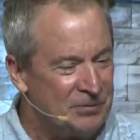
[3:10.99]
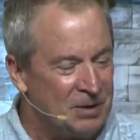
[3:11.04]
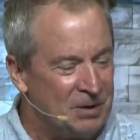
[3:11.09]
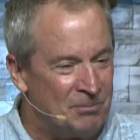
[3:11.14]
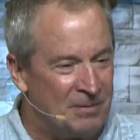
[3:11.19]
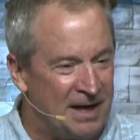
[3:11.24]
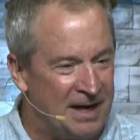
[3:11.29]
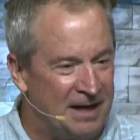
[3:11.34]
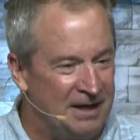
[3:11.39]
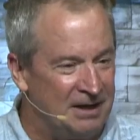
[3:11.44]

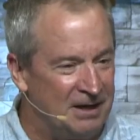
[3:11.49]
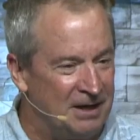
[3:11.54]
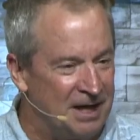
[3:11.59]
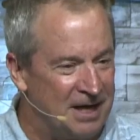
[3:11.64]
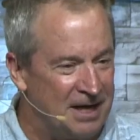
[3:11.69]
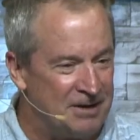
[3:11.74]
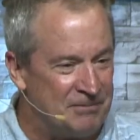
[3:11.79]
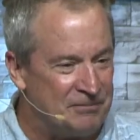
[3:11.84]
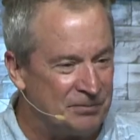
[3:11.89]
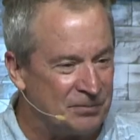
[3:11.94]
My
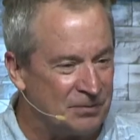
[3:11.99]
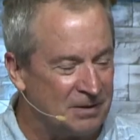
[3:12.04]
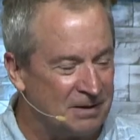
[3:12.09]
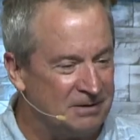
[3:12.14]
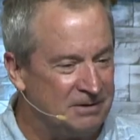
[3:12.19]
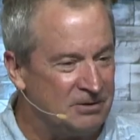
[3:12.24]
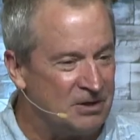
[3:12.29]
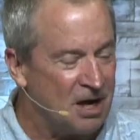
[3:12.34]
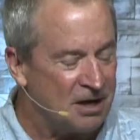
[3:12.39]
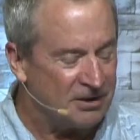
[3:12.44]
um,
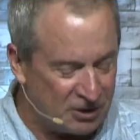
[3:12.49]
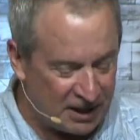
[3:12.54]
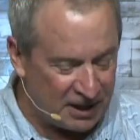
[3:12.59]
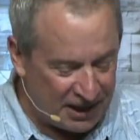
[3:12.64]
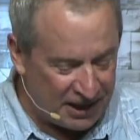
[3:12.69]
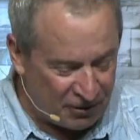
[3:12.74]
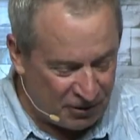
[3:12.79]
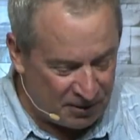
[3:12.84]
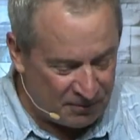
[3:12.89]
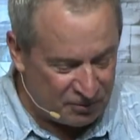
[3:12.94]
Dr.
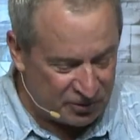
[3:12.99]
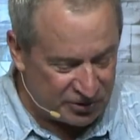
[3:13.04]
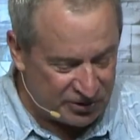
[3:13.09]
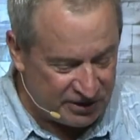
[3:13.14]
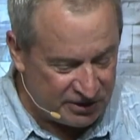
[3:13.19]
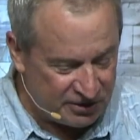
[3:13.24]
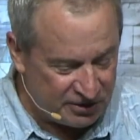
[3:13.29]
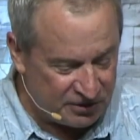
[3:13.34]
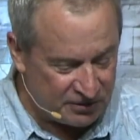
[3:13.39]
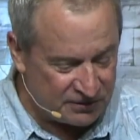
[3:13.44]
Gerry
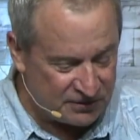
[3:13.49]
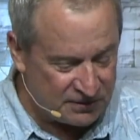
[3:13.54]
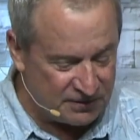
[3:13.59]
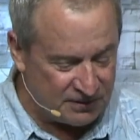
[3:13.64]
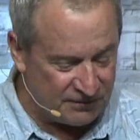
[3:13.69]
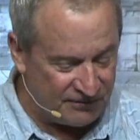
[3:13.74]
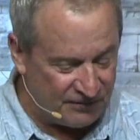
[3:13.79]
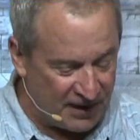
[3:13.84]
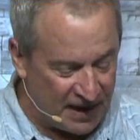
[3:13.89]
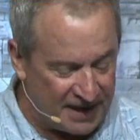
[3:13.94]
Breshears
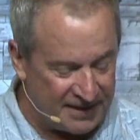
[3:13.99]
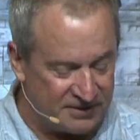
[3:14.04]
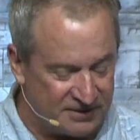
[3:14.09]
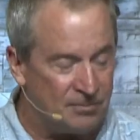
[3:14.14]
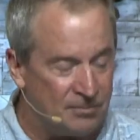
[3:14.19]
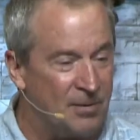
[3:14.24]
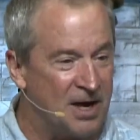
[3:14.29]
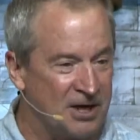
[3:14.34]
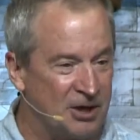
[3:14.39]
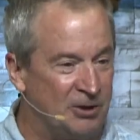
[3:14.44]
defines
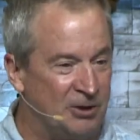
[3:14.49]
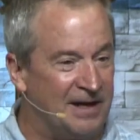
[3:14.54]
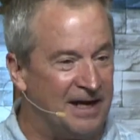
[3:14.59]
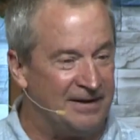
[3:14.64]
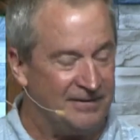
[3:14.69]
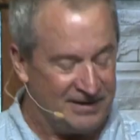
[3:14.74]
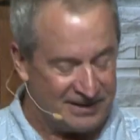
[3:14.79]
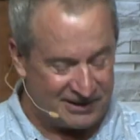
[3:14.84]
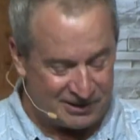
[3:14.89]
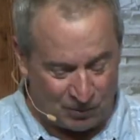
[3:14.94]
Imago Dei
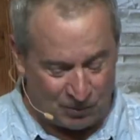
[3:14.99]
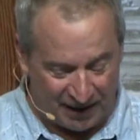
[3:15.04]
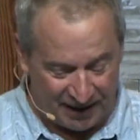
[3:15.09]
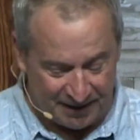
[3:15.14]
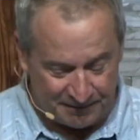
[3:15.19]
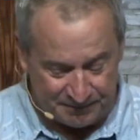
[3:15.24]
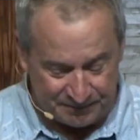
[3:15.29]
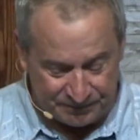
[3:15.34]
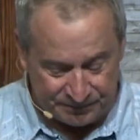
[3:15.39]
this way